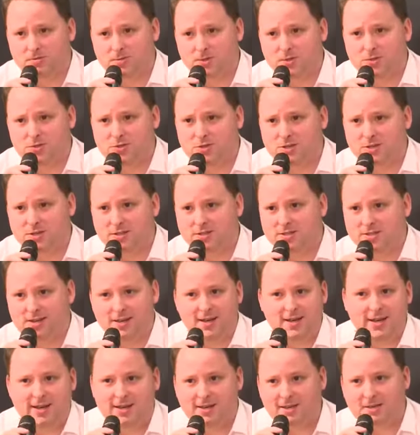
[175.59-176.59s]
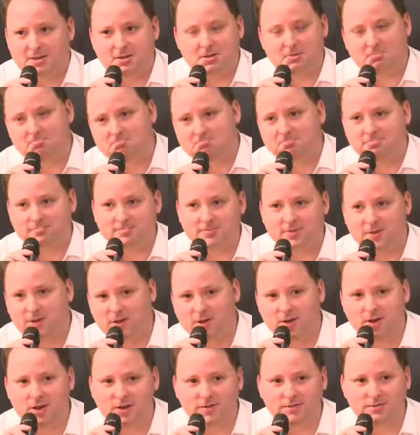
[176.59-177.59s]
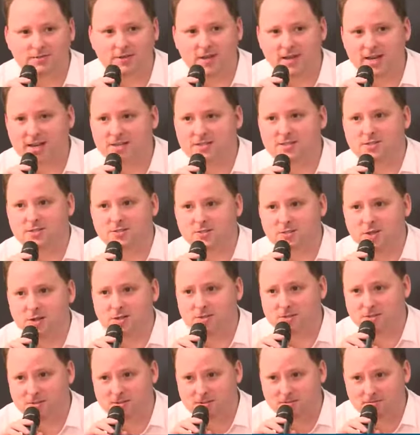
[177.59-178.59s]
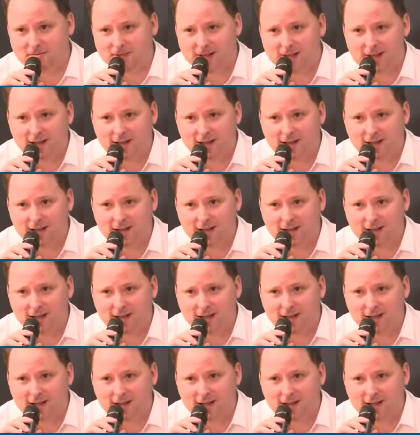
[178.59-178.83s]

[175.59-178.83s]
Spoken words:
You're just like a freelance consultant,